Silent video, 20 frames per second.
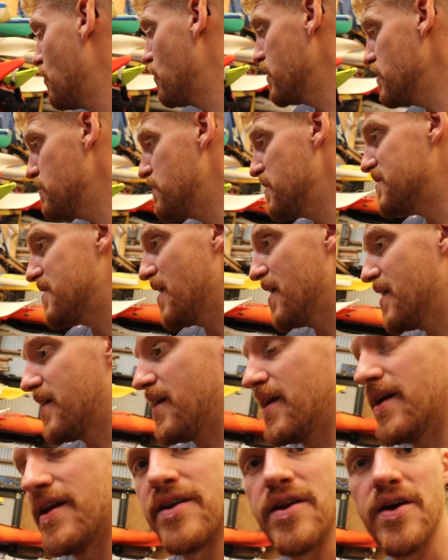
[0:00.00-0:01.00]
will be
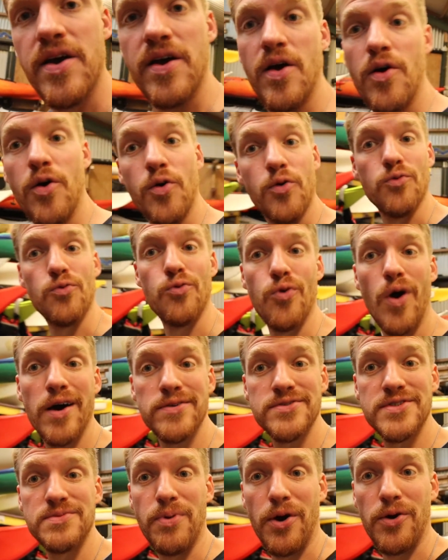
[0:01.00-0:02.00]
taking
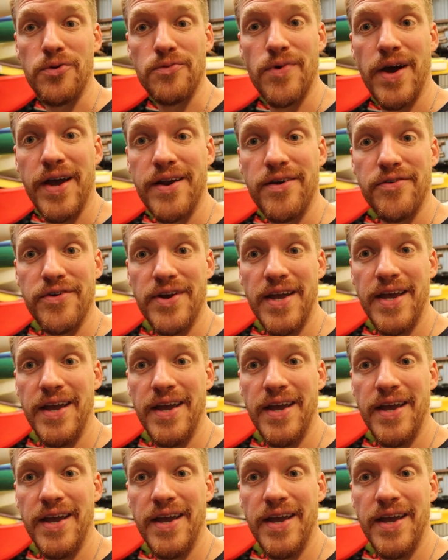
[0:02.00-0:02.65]
Ron's boat right over